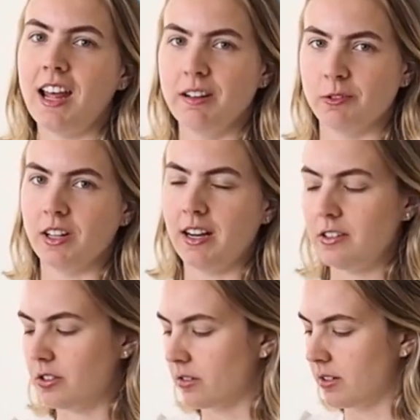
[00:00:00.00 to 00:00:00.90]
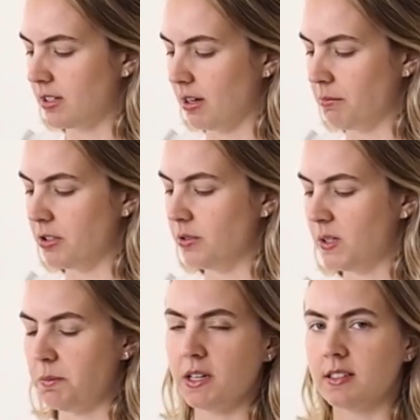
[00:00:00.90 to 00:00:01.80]
and I'm glad I took the time to do
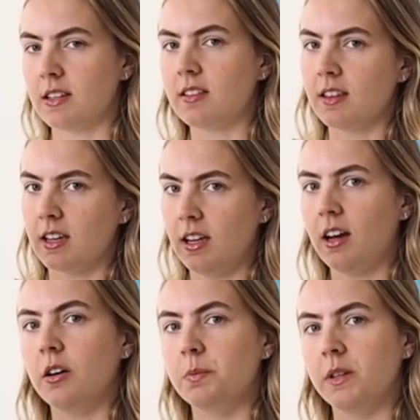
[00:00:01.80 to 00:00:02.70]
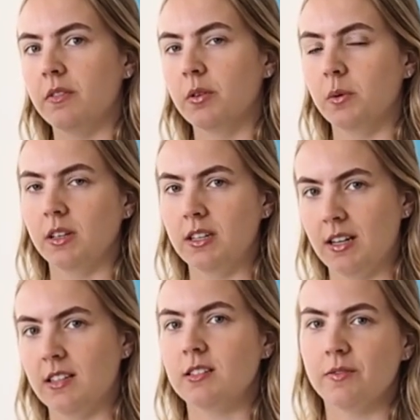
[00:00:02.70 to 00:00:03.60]
it because I think it helped give a really
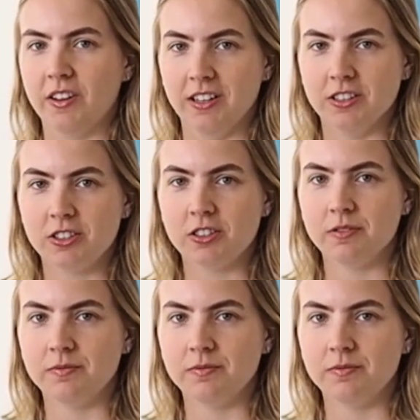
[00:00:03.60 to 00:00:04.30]
nice finish.